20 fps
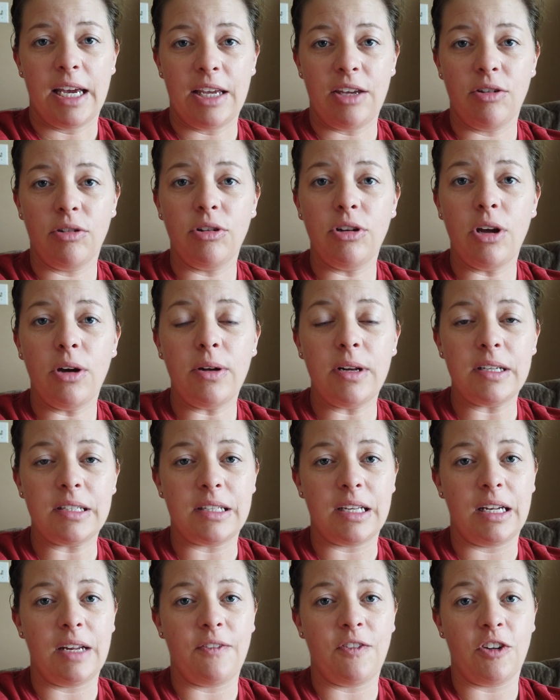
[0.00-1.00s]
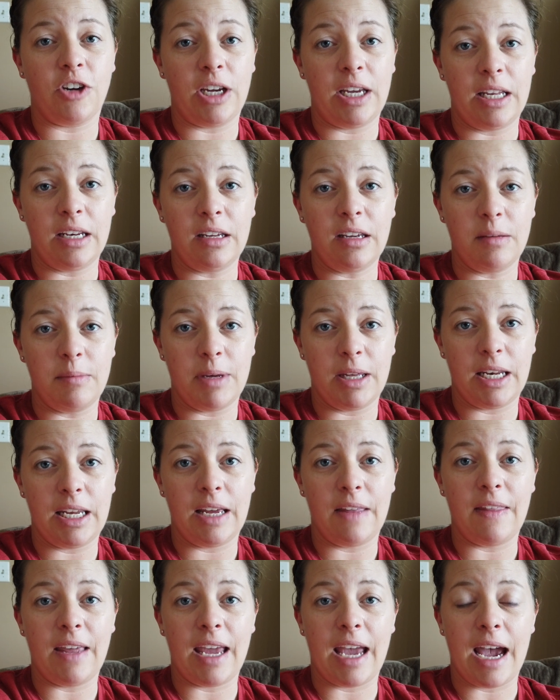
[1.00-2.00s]
And you'll notice that if you're in
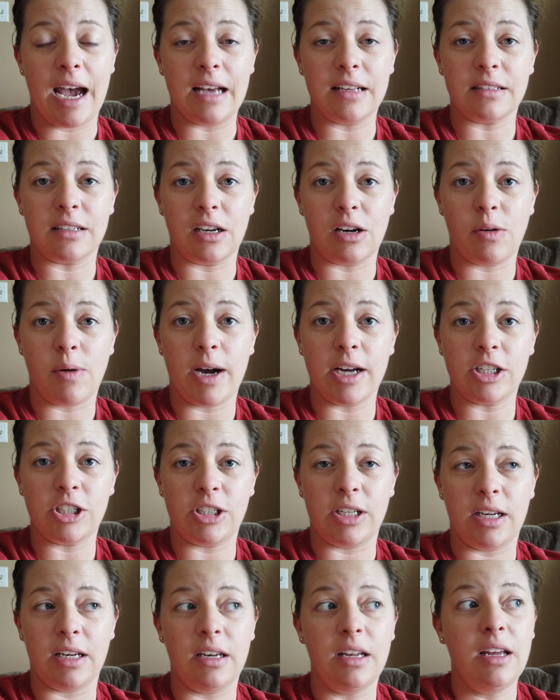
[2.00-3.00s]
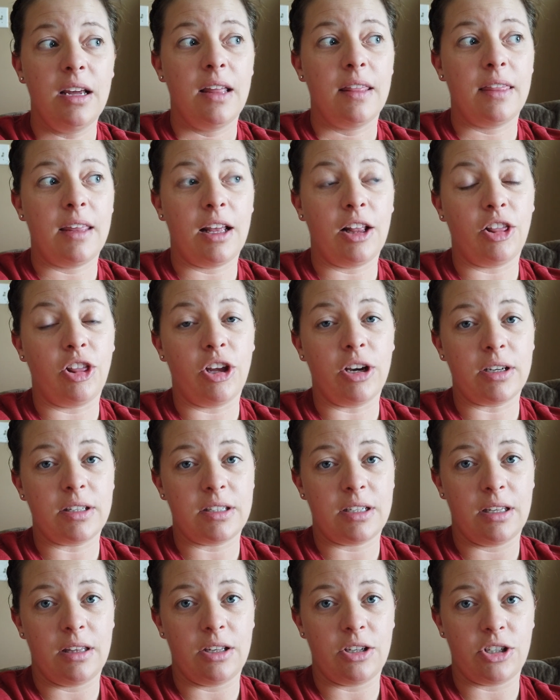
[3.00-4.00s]
committee and they ask a question, they
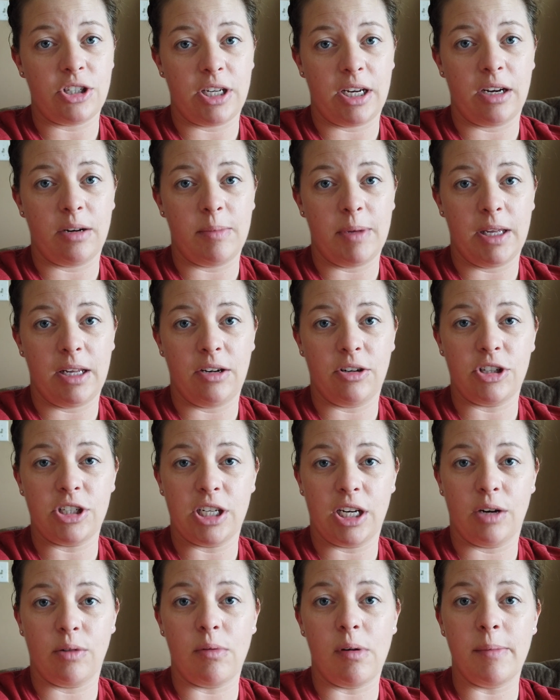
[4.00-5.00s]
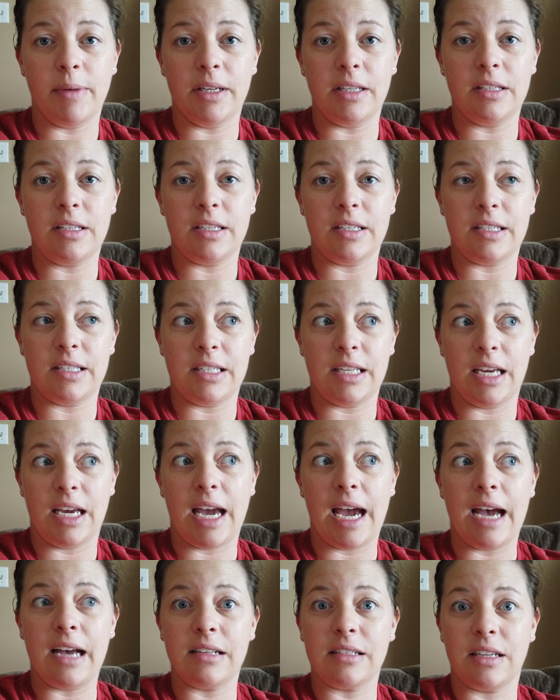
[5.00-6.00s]
look to the chairman or chairwoman to
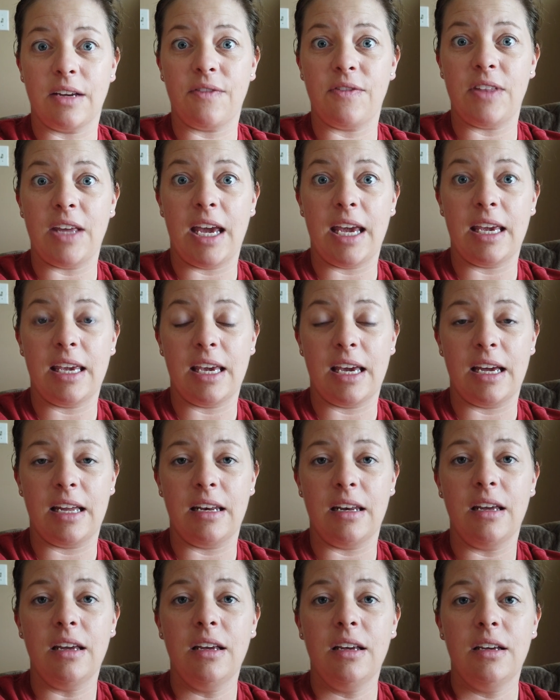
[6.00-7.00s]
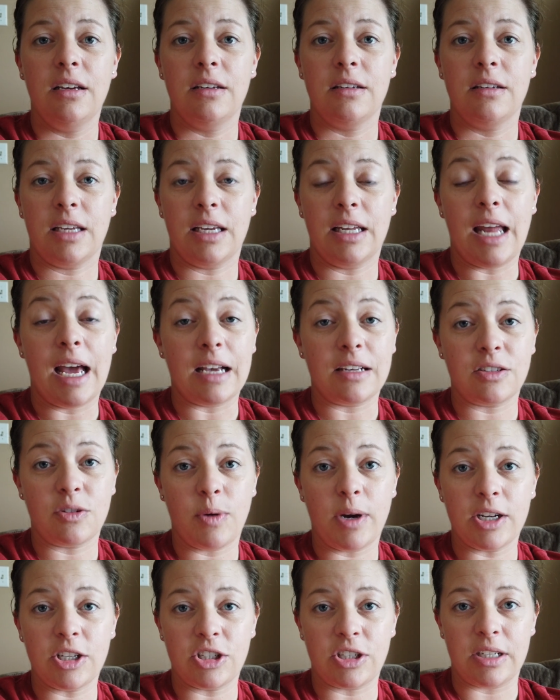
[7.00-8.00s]
ask if they can
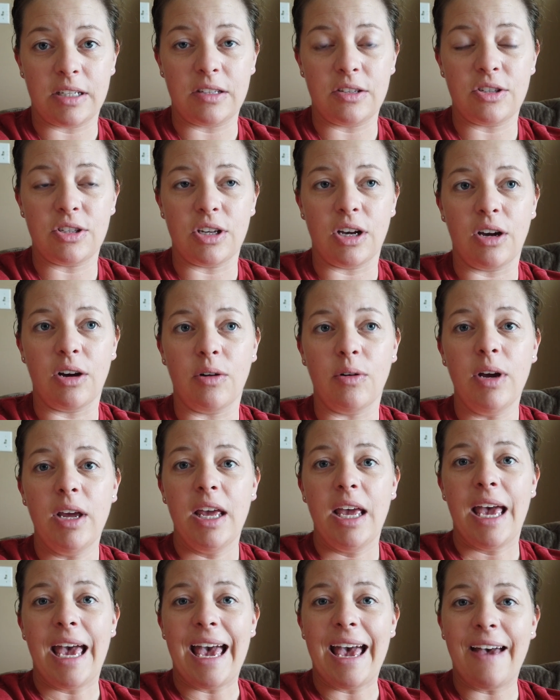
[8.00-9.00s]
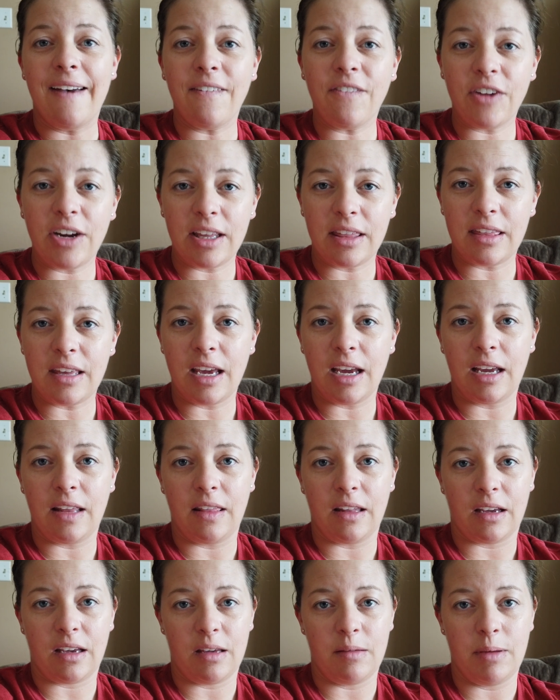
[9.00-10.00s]
ask questions. So everything
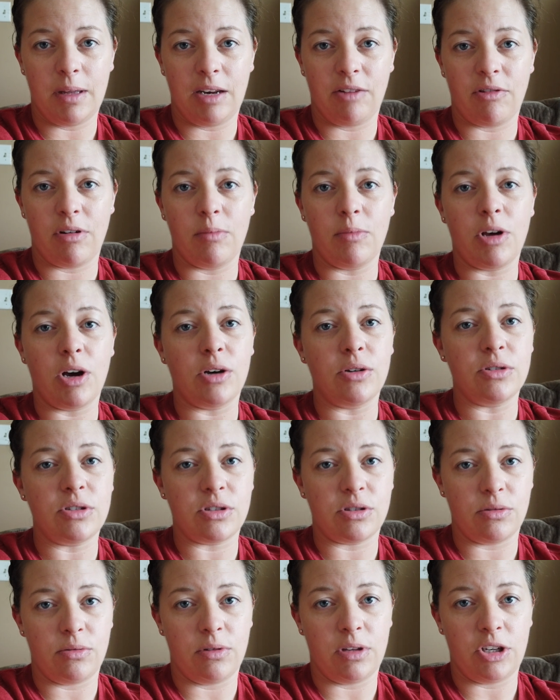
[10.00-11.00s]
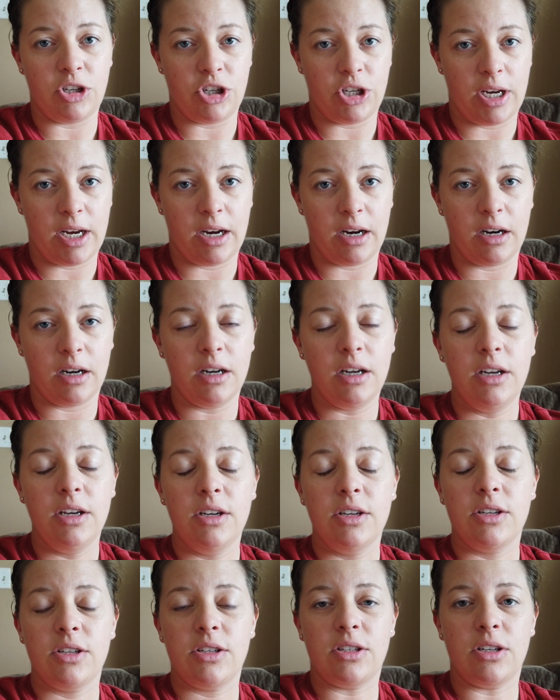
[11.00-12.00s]
in the committee room goes through the chair.
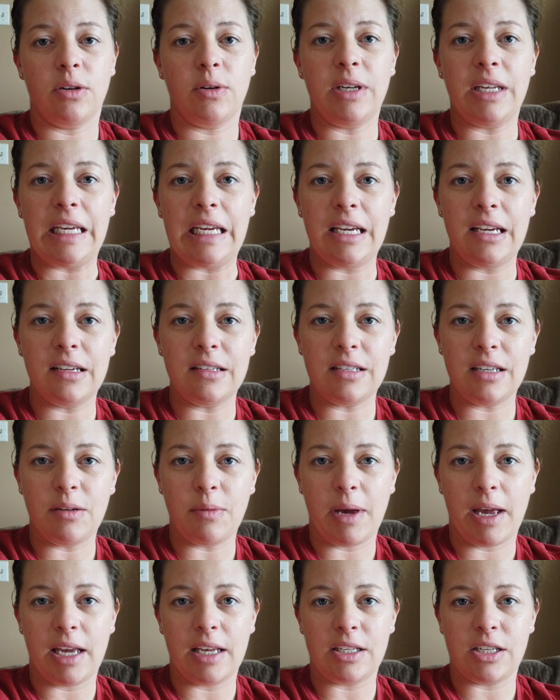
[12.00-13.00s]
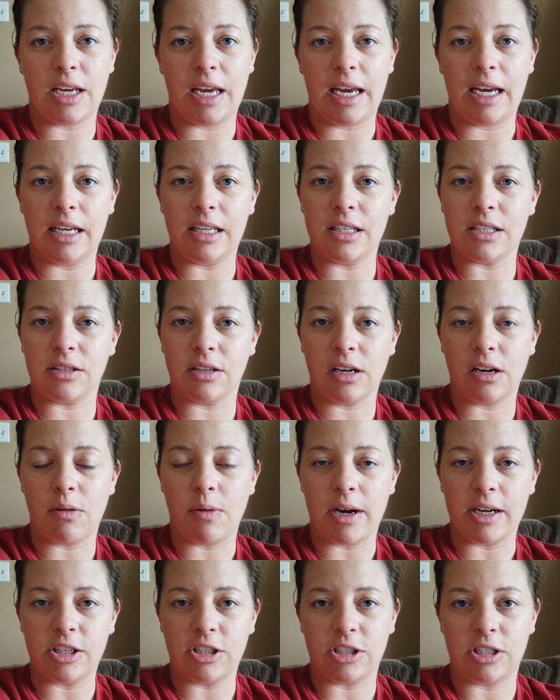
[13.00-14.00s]
So an easy way to answer a
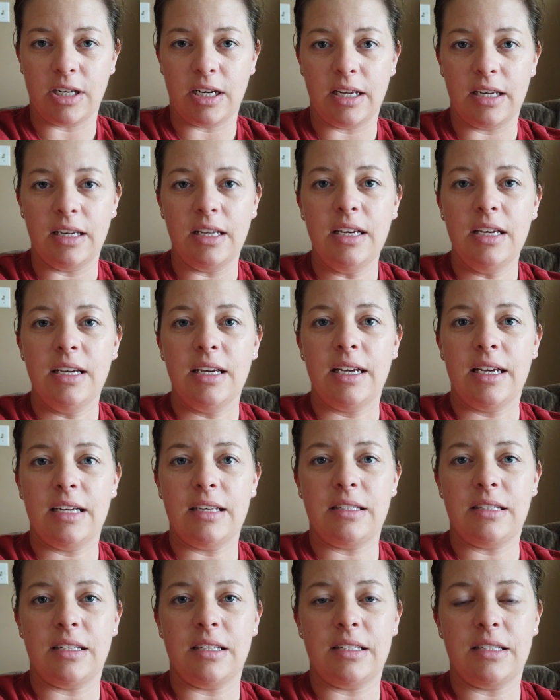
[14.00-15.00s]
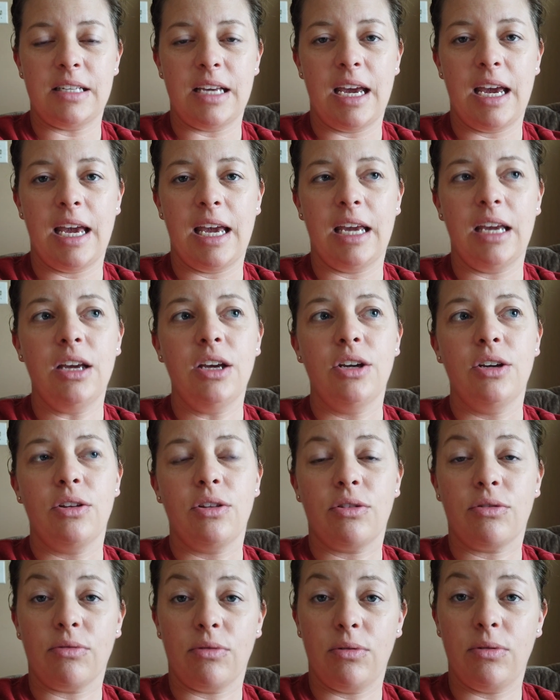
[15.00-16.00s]
question is to say
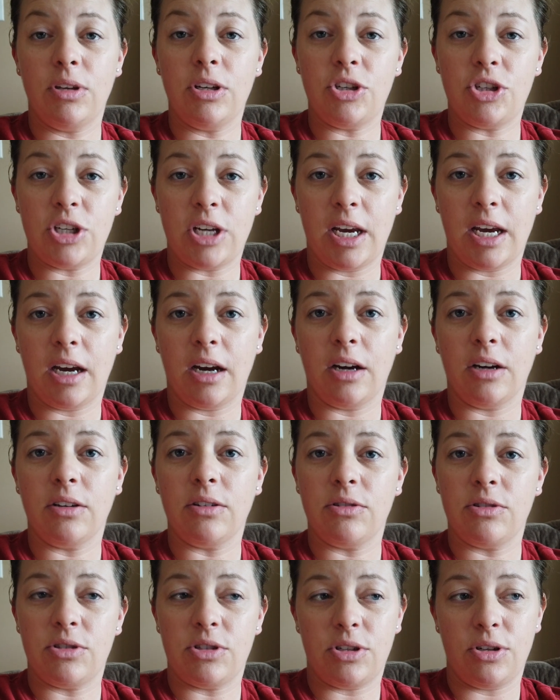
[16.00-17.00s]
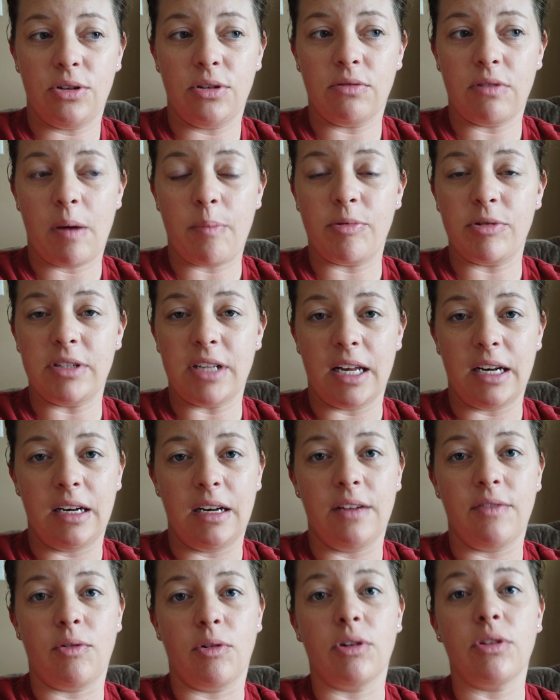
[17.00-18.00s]
through the chair to the
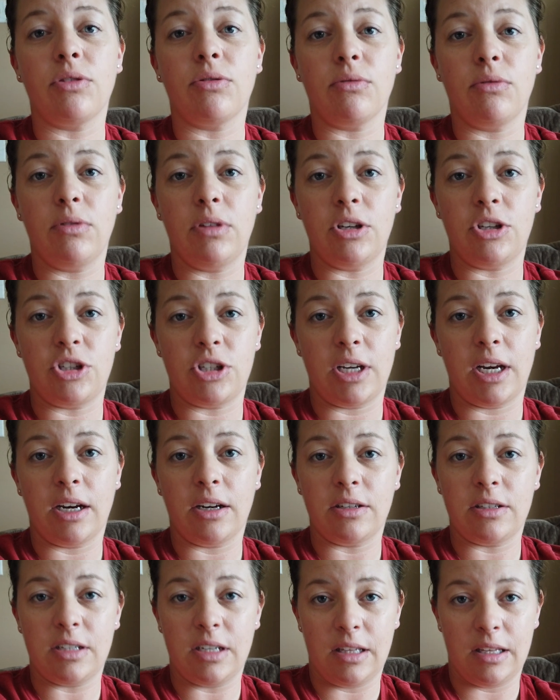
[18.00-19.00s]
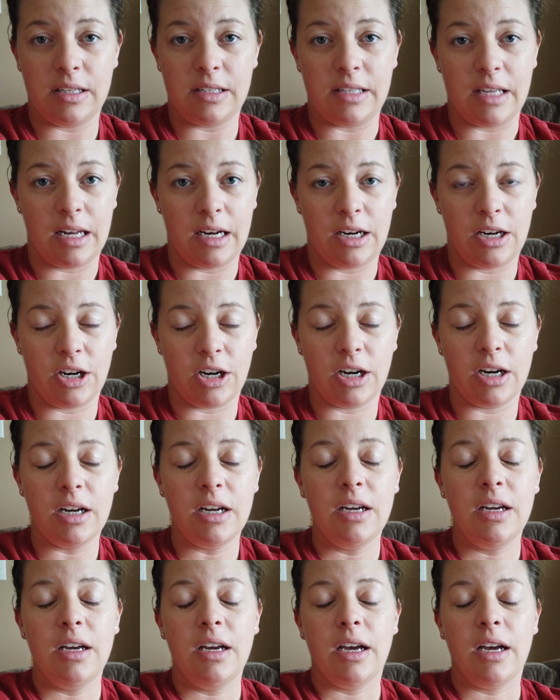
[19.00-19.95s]
representative or through the chair to the senator.